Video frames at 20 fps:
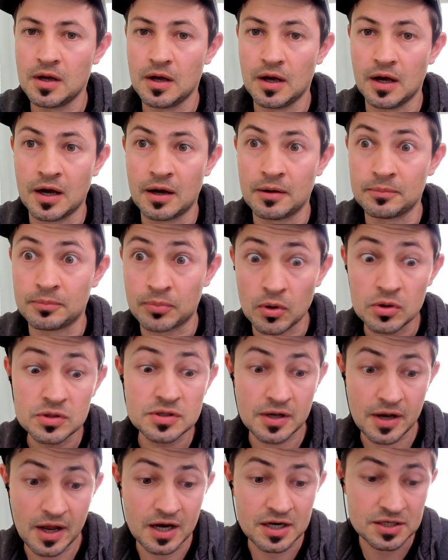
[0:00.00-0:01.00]

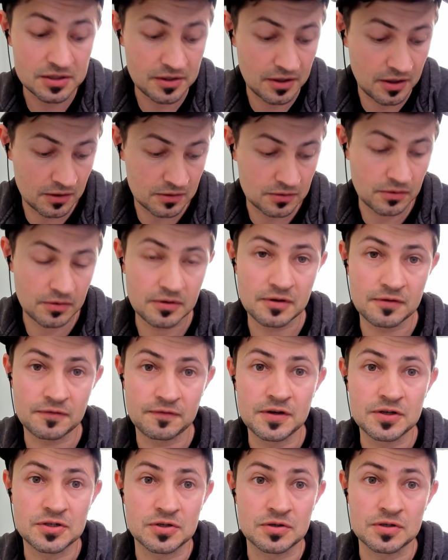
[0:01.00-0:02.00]
Proton actually included the
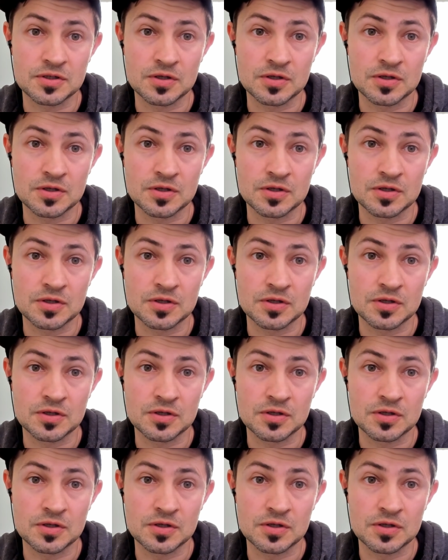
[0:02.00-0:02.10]
feature.